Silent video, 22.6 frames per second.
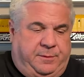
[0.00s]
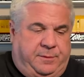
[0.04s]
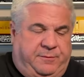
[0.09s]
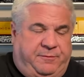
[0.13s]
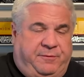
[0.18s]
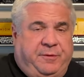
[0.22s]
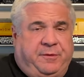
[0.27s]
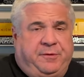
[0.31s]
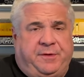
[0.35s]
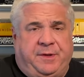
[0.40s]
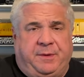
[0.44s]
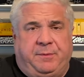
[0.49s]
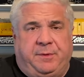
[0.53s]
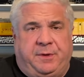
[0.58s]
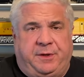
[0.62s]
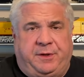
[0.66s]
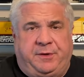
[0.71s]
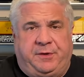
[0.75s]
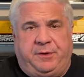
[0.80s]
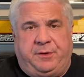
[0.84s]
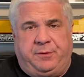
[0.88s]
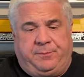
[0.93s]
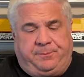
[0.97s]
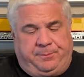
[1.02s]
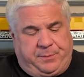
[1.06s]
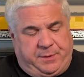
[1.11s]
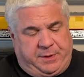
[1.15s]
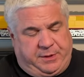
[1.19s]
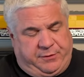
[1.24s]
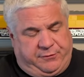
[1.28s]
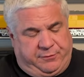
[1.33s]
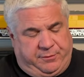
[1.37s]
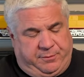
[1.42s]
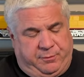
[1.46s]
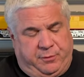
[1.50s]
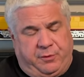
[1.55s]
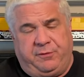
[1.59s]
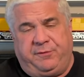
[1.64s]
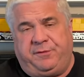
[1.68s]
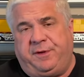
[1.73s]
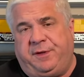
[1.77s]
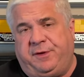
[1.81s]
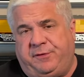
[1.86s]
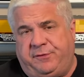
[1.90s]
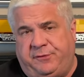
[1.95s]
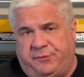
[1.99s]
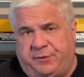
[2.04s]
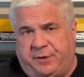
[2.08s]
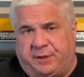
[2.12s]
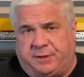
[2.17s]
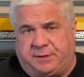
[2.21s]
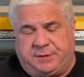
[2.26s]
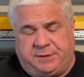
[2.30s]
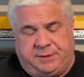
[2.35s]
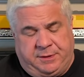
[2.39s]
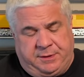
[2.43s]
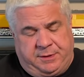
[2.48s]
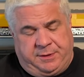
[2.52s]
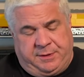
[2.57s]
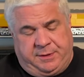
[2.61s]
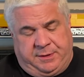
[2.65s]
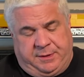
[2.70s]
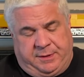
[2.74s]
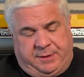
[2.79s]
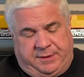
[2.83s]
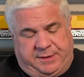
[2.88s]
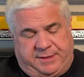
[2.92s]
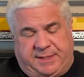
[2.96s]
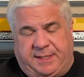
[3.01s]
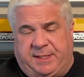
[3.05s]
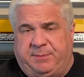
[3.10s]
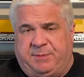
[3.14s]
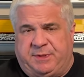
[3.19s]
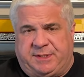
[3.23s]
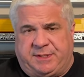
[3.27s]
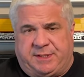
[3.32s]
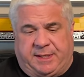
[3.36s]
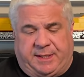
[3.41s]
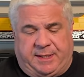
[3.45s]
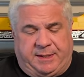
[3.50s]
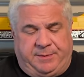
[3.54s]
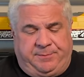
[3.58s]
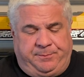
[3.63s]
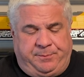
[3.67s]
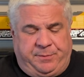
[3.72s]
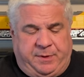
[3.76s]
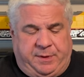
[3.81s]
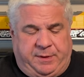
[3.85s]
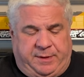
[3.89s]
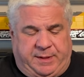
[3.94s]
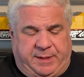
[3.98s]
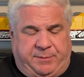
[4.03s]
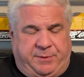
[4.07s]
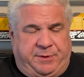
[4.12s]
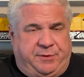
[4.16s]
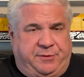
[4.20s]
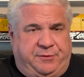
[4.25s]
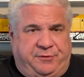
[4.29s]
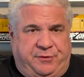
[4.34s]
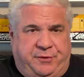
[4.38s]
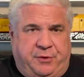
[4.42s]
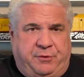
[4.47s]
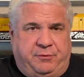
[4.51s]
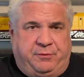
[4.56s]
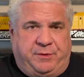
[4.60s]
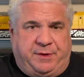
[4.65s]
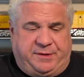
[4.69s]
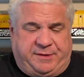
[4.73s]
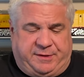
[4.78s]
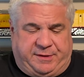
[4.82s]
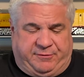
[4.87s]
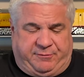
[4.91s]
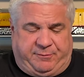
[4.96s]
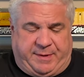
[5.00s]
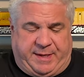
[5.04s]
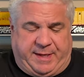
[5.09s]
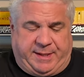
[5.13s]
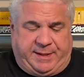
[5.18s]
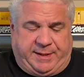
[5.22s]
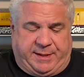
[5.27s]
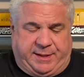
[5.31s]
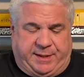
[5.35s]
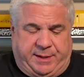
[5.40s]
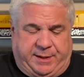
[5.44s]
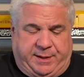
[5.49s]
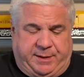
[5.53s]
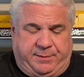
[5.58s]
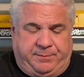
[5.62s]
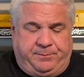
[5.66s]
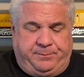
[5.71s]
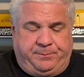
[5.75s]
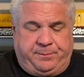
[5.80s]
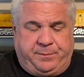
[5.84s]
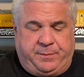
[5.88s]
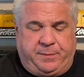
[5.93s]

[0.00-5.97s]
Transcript: The first thing we're going to do is remove these trucks. Set them aside. That way there's no risk of paint getting in.